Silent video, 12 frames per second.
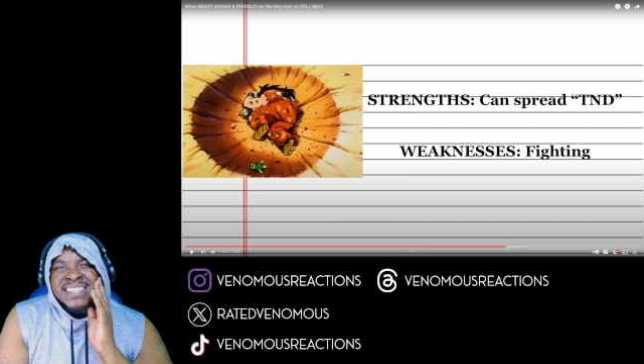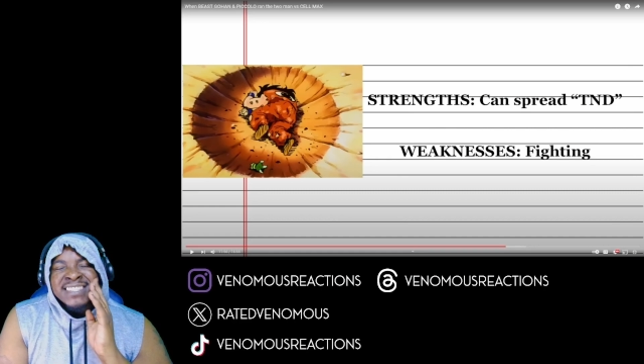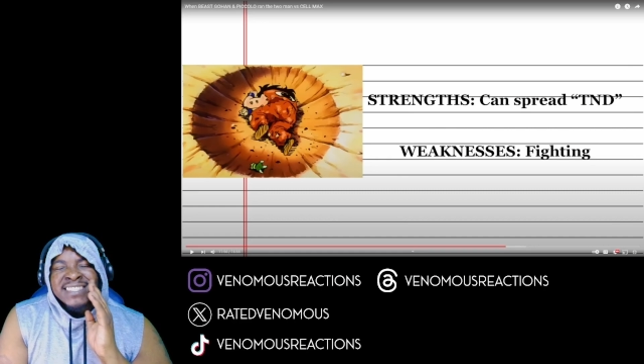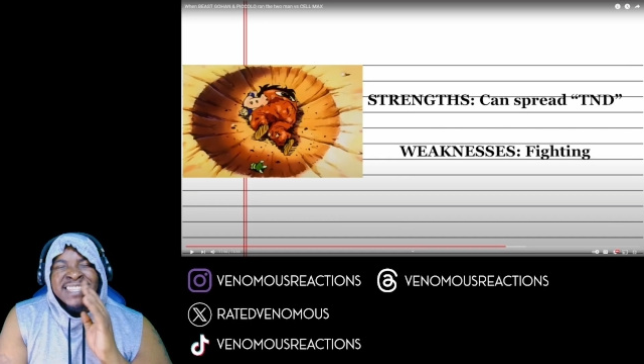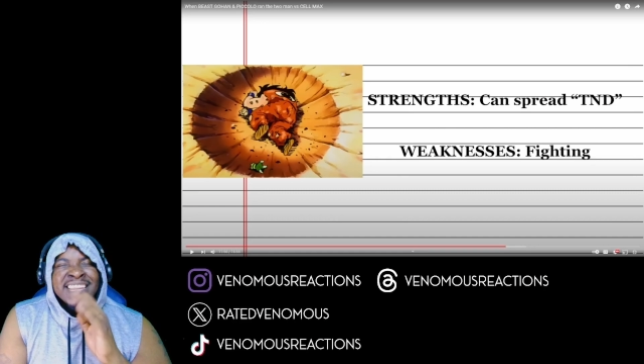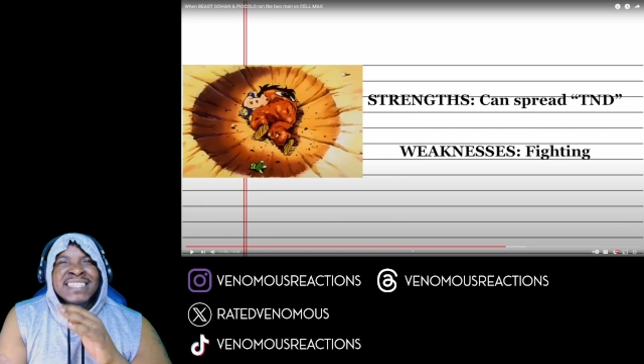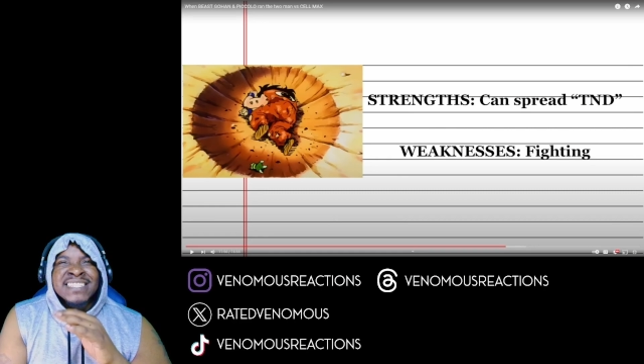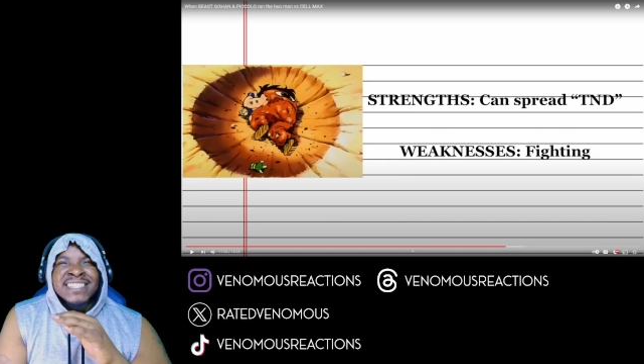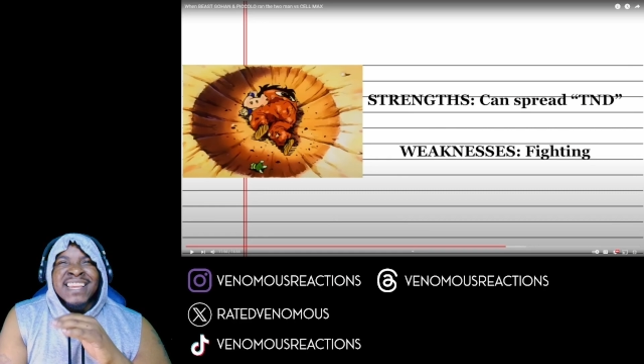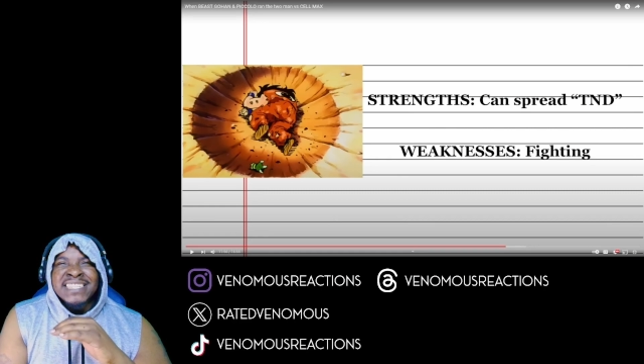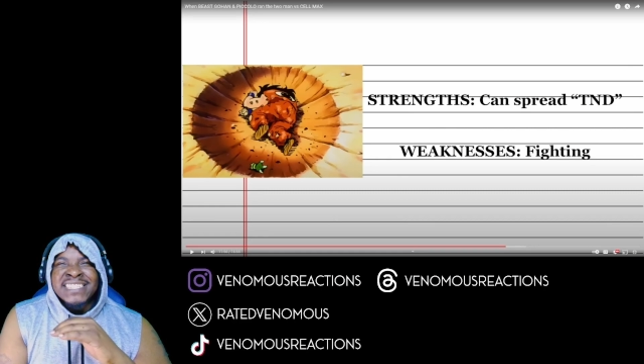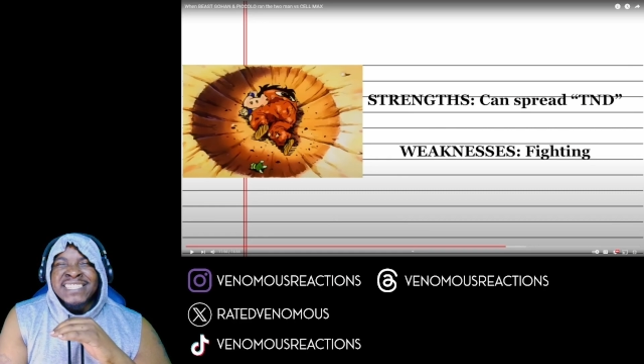Tien is
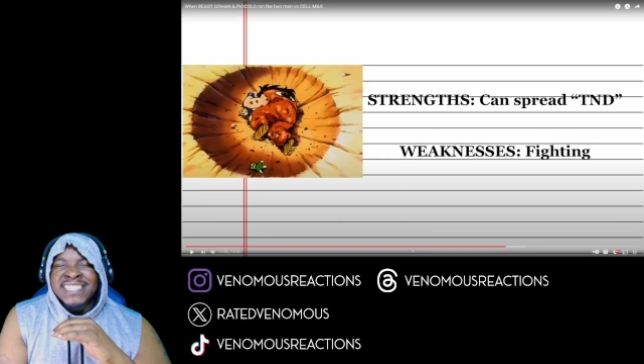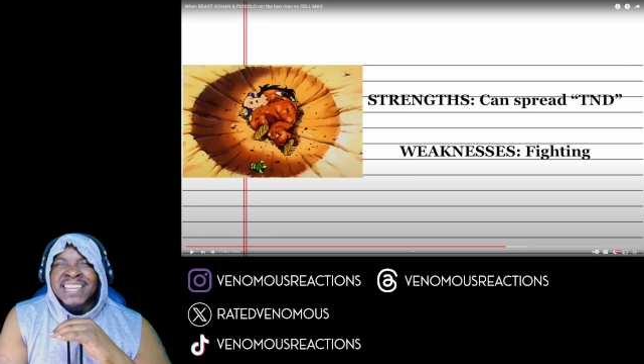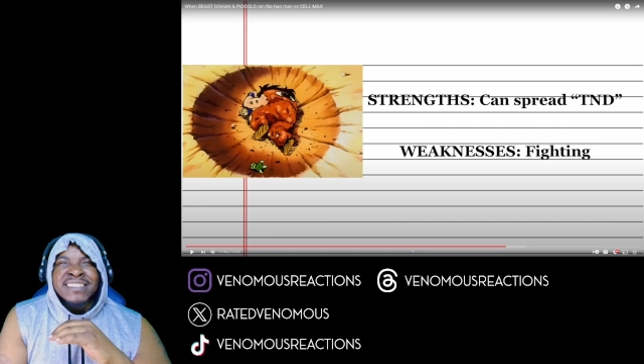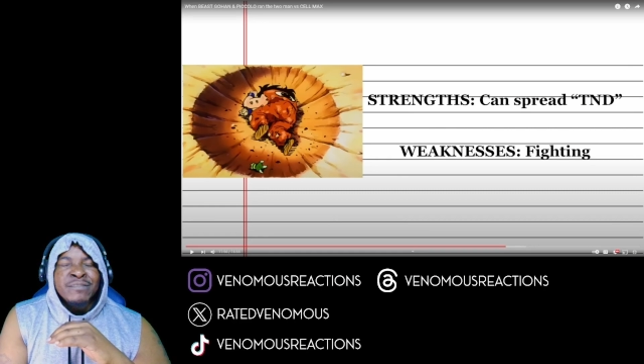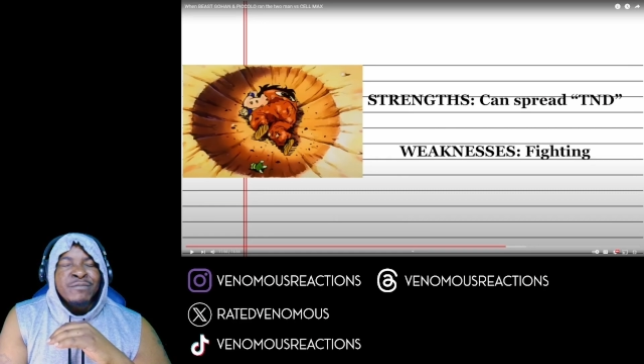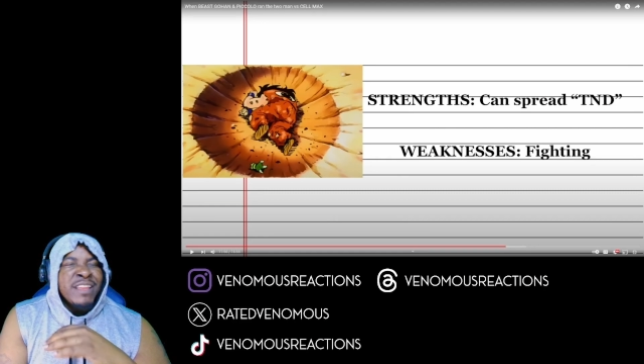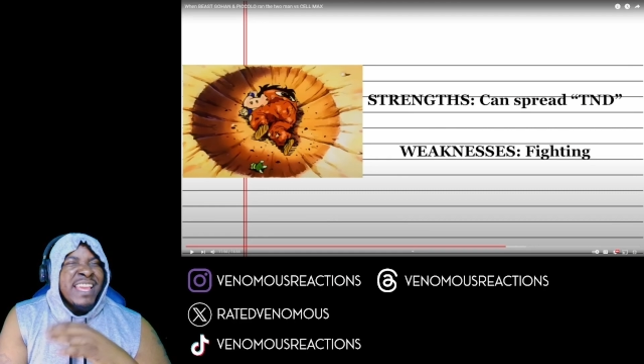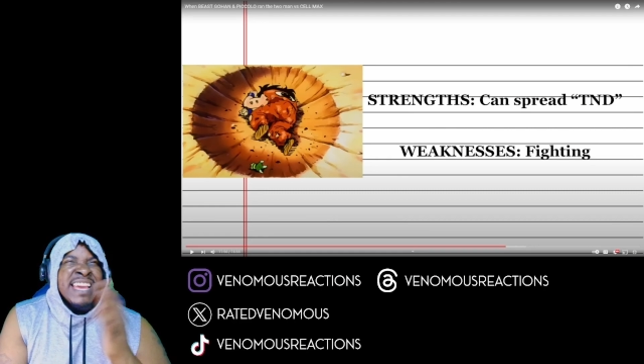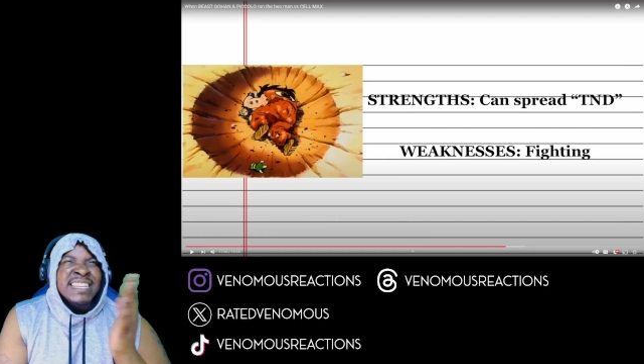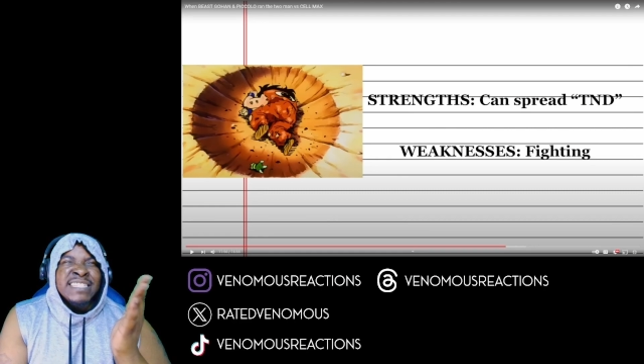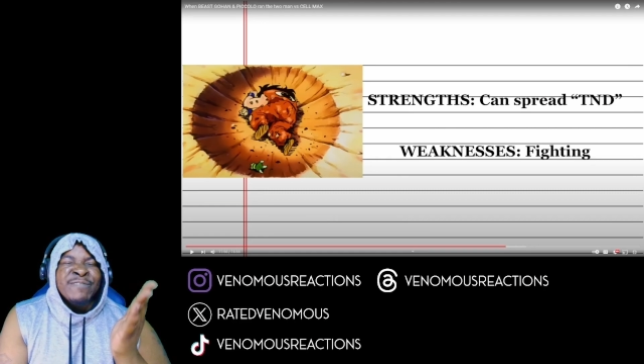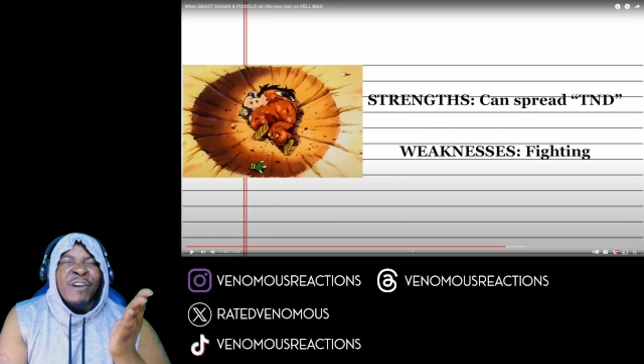like second
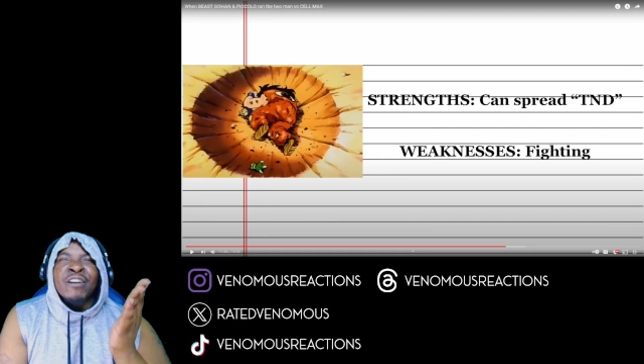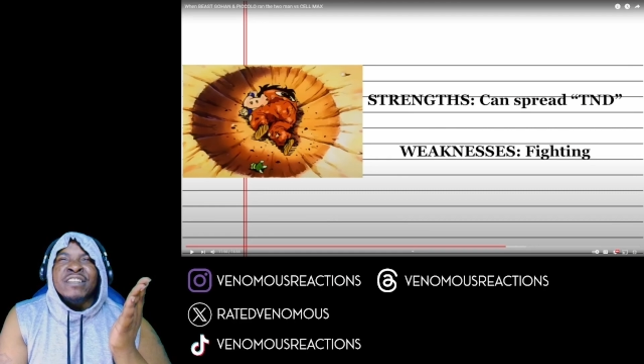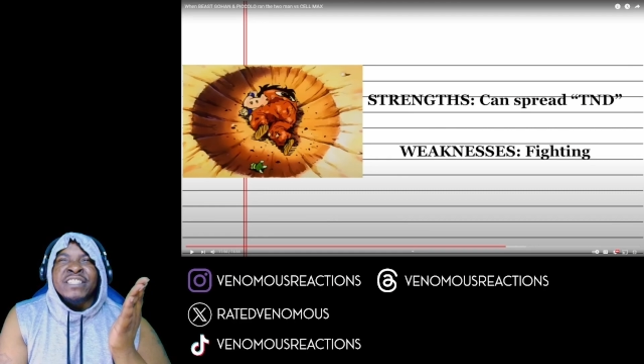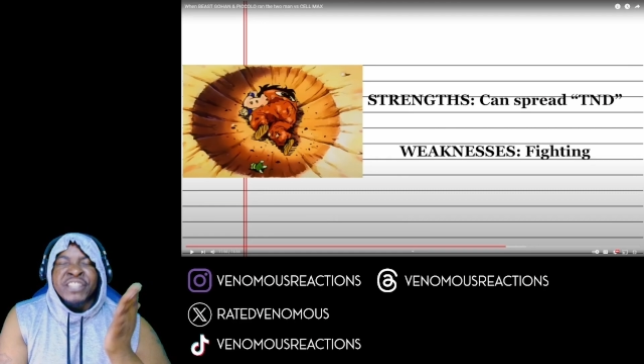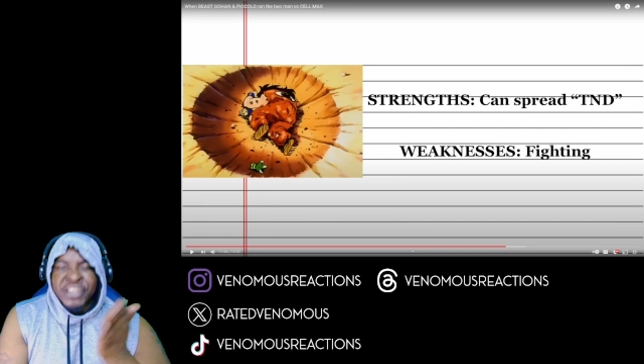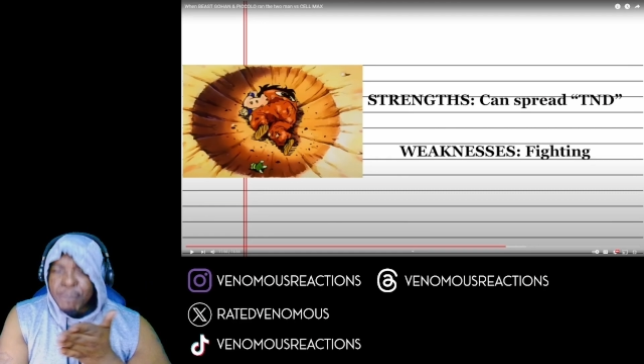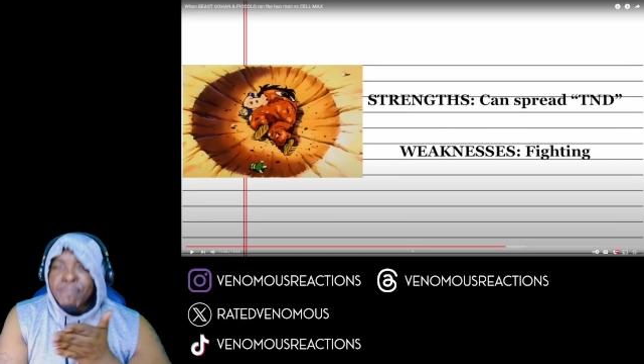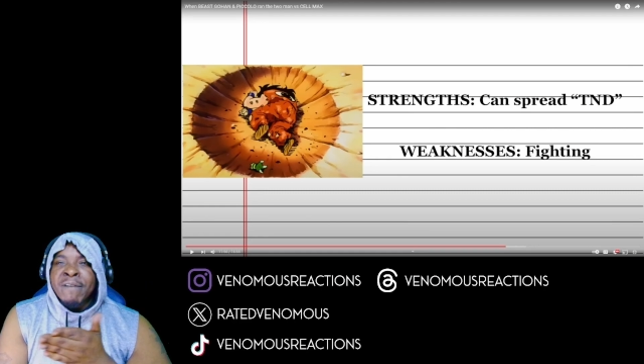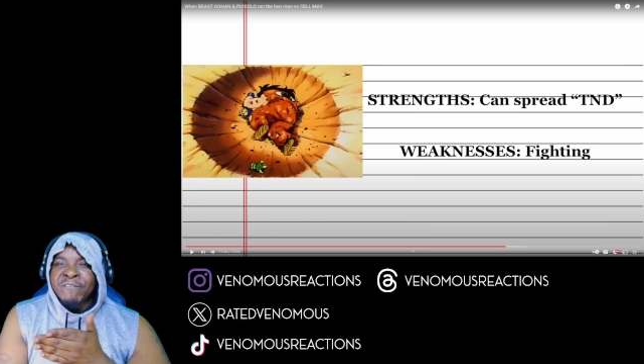as far as human